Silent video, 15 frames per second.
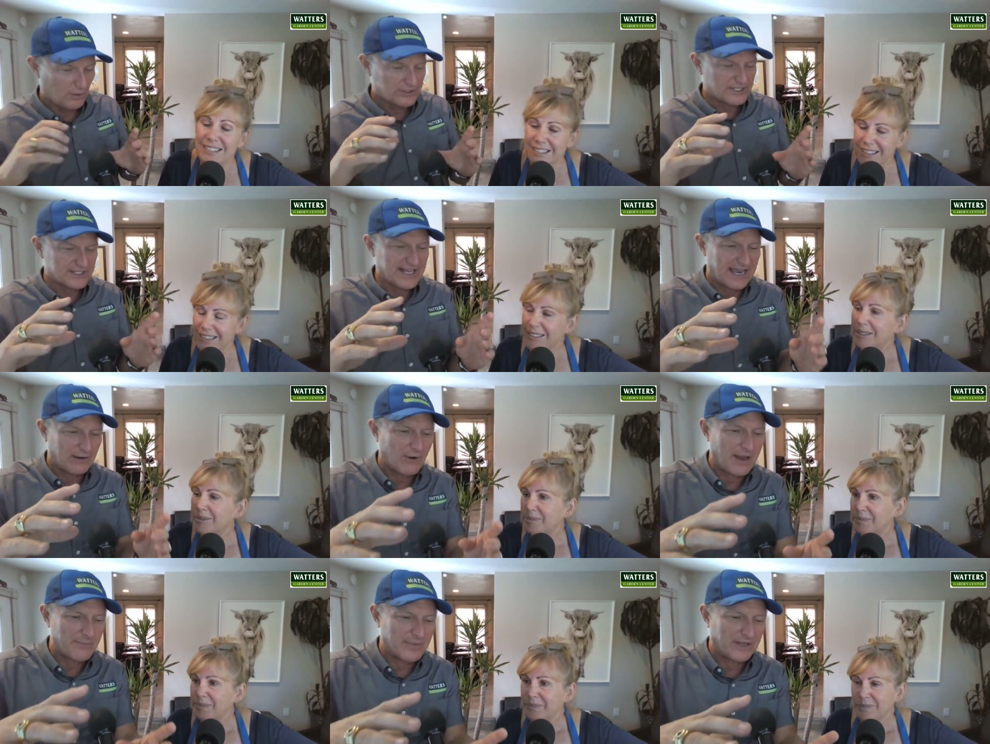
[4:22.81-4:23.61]
Speaker 1: which is that
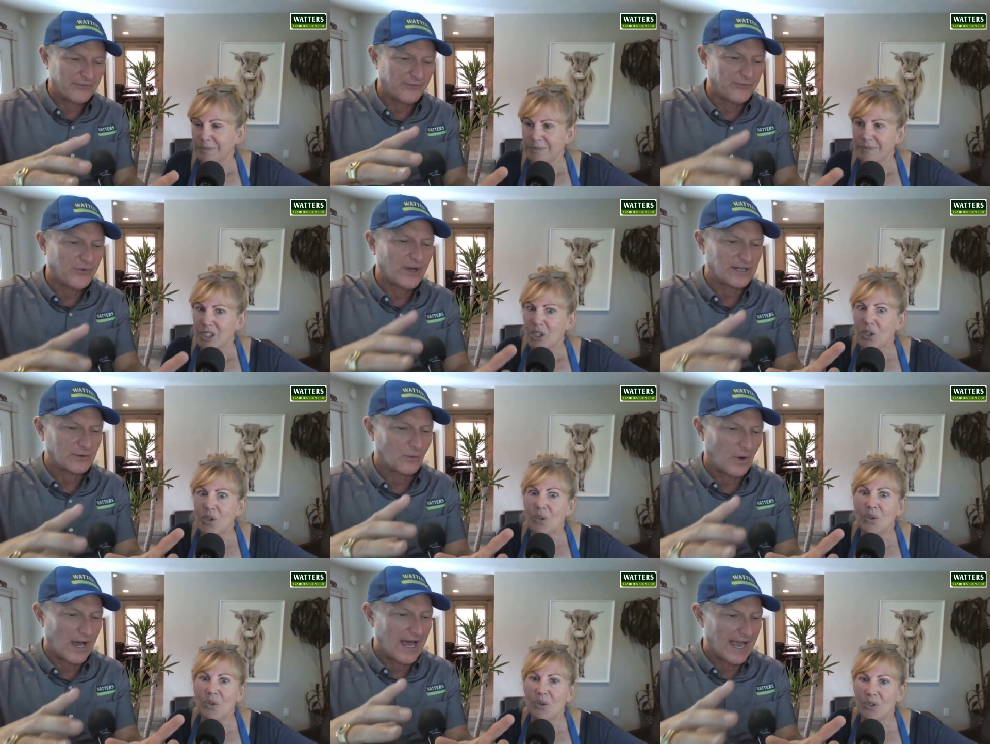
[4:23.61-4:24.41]
great big foot
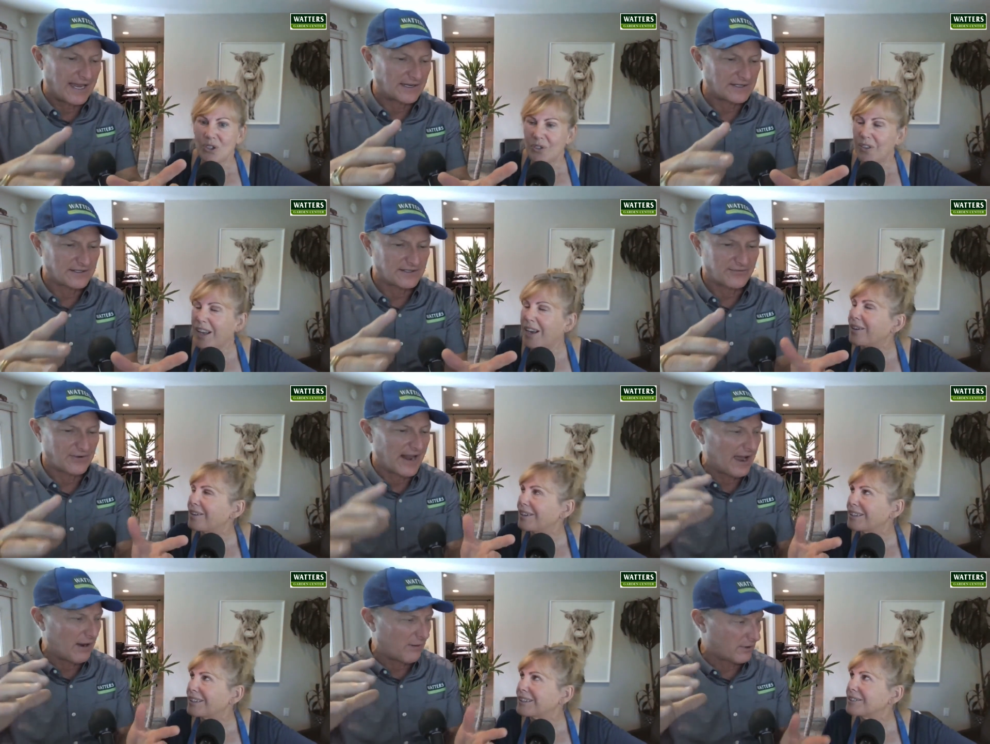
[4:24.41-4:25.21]
Huge wide flower.
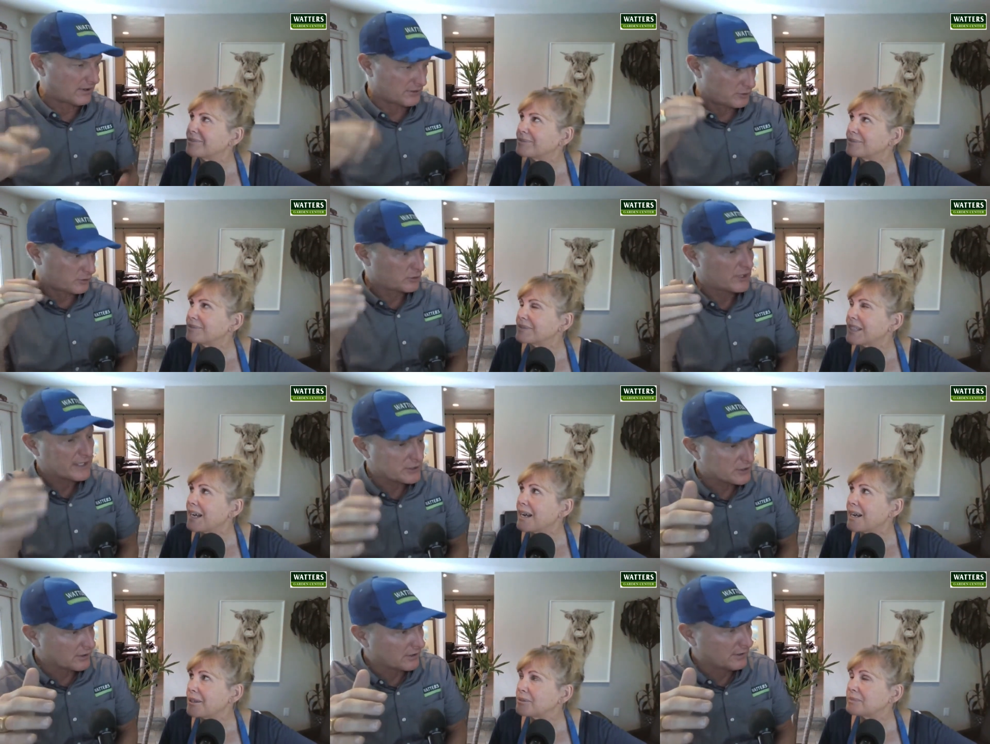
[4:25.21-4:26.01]
flower.
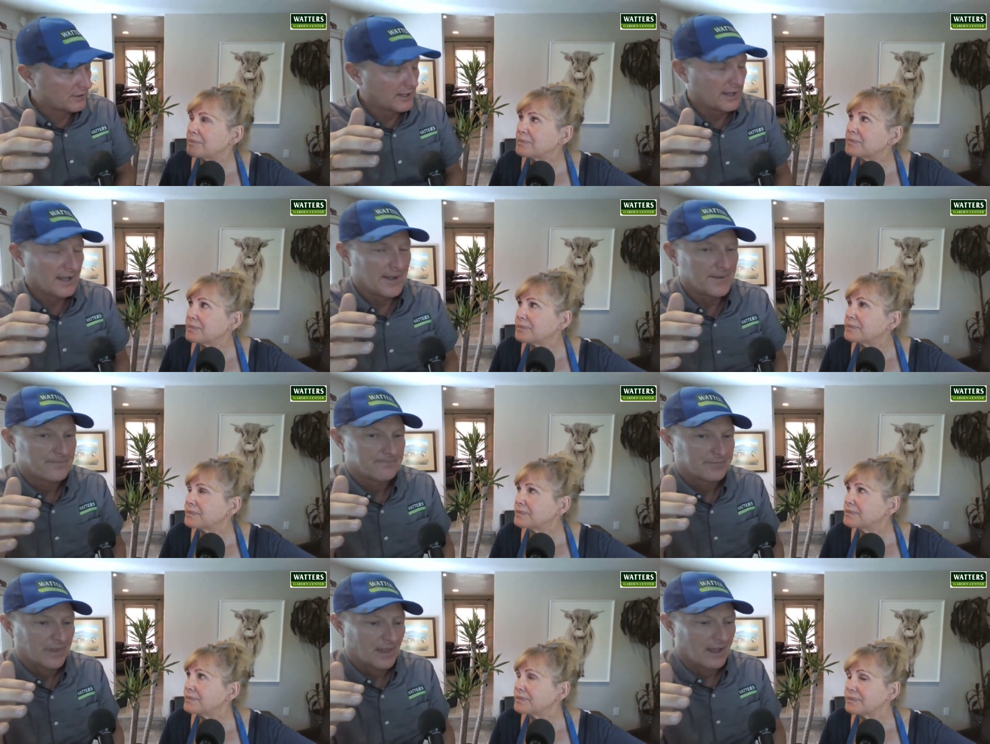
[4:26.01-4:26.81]
Traditional
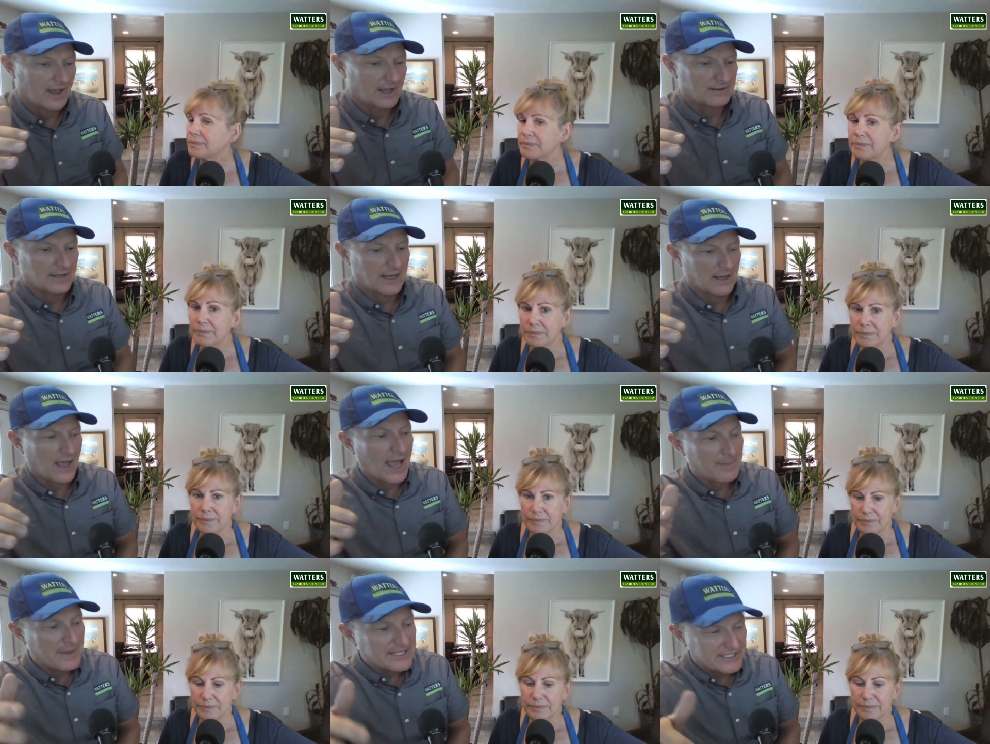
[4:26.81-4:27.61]
yeah. uh, uh,
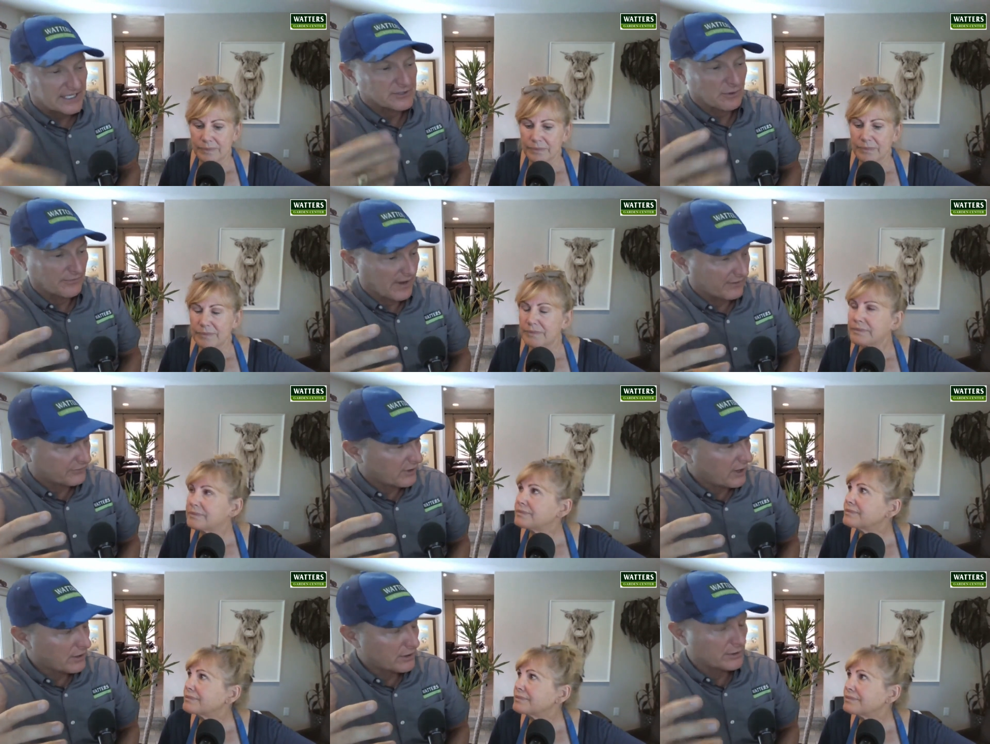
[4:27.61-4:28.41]
hibiscus. We've got
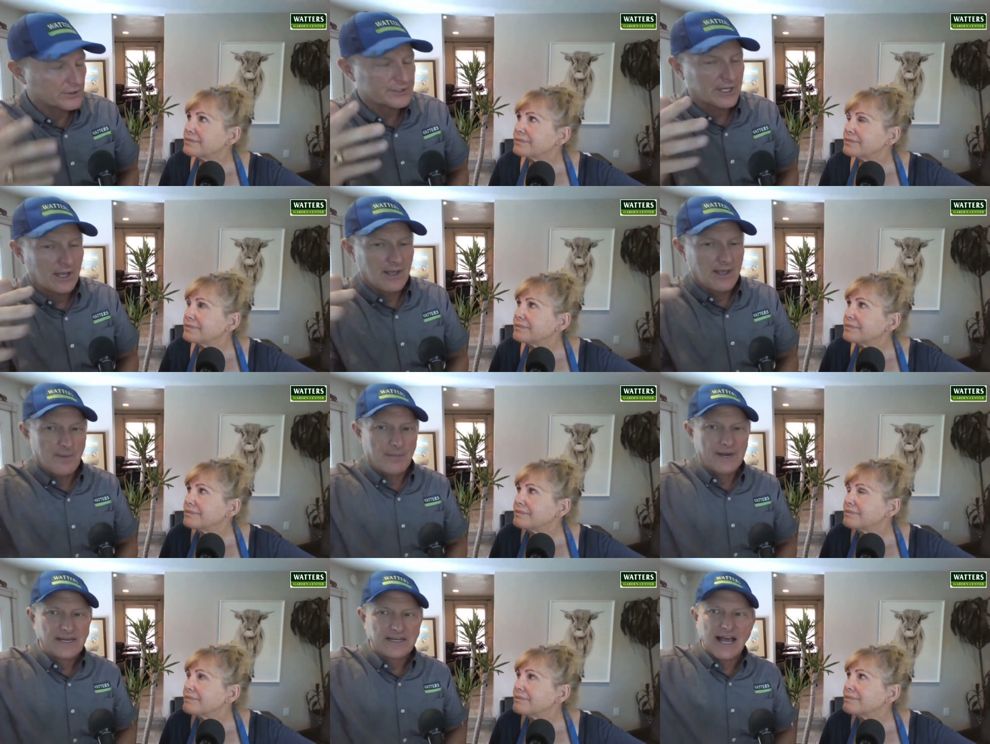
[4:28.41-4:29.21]
those,
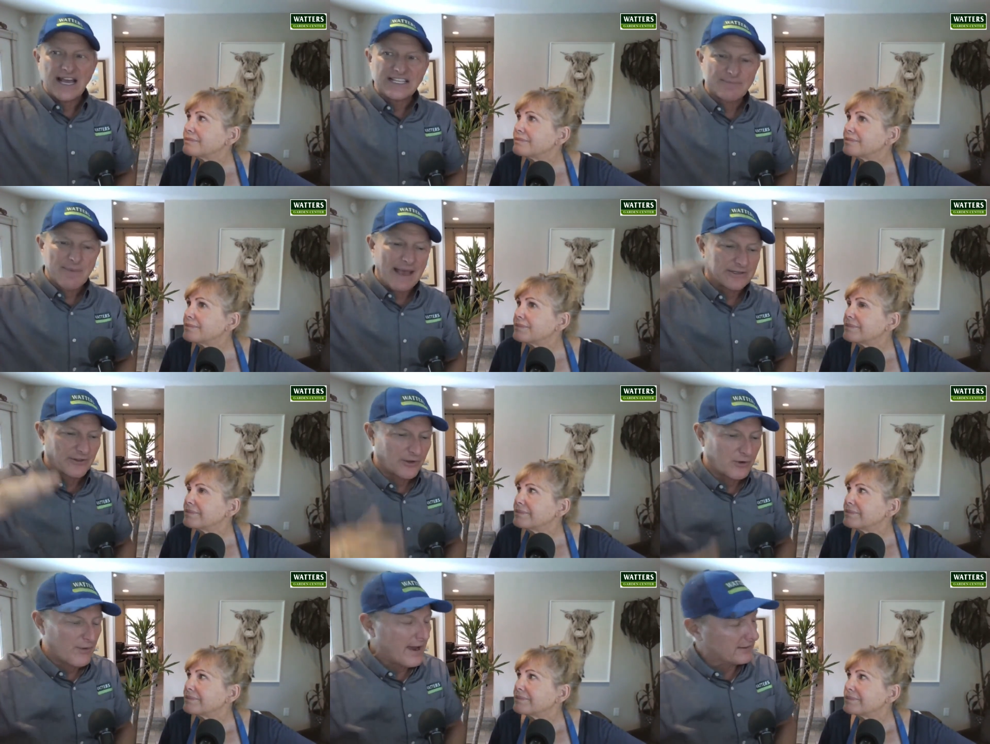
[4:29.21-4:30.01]
but it dies back to
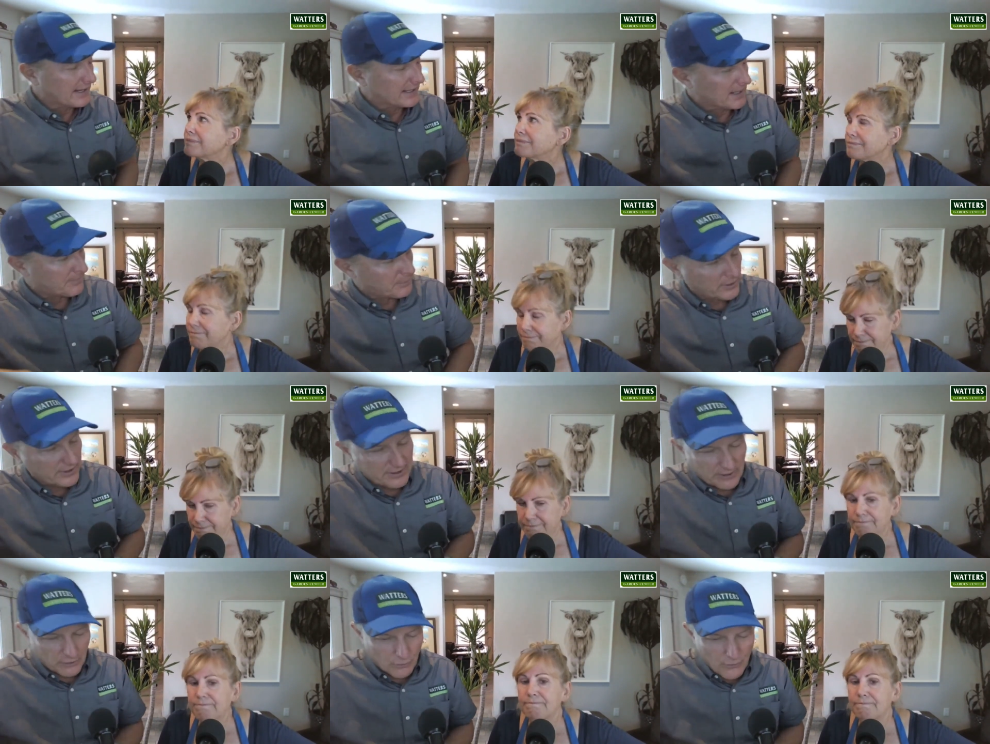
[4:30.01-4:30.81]
the ground like a
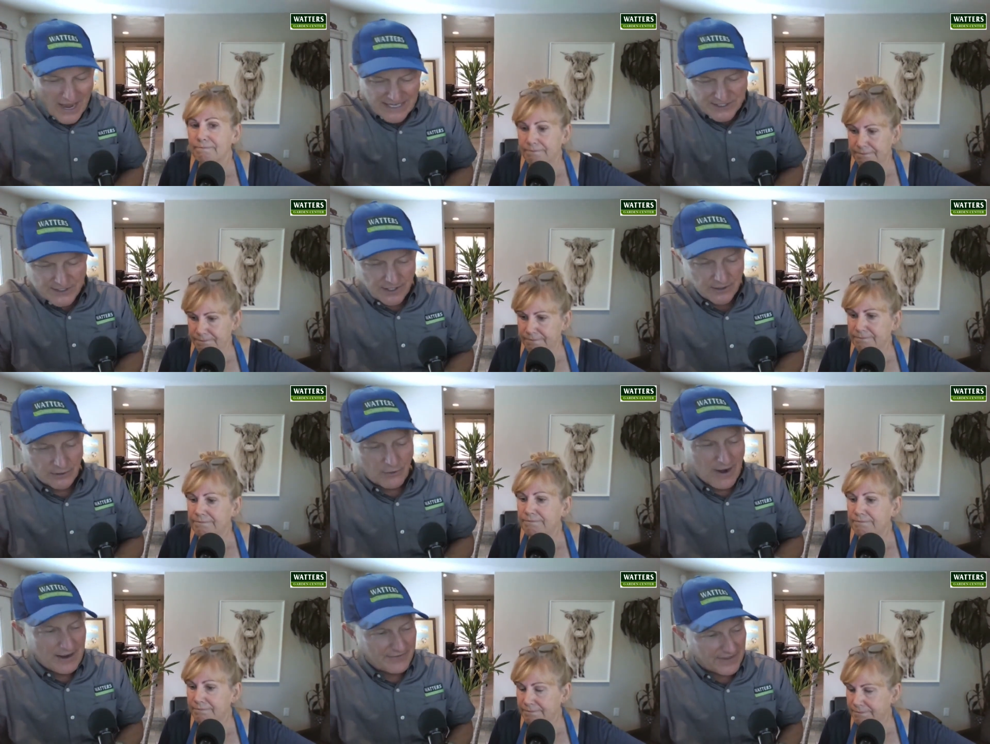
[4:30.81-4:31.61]
perennial, mm-hmm. rests
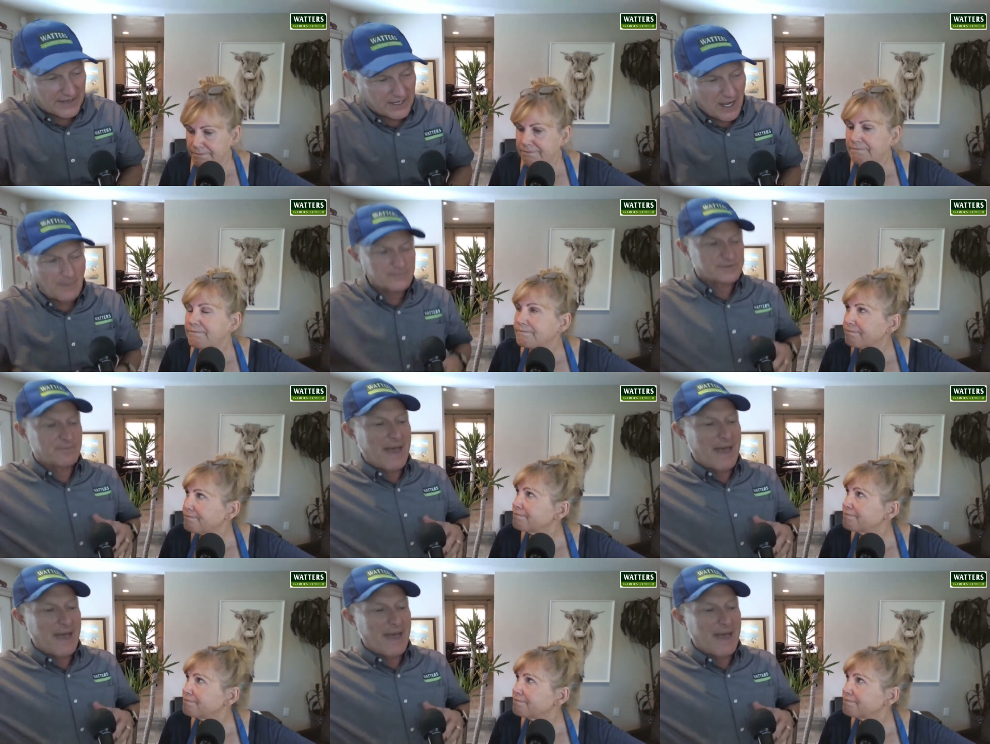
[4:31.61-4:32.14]
underground, then comes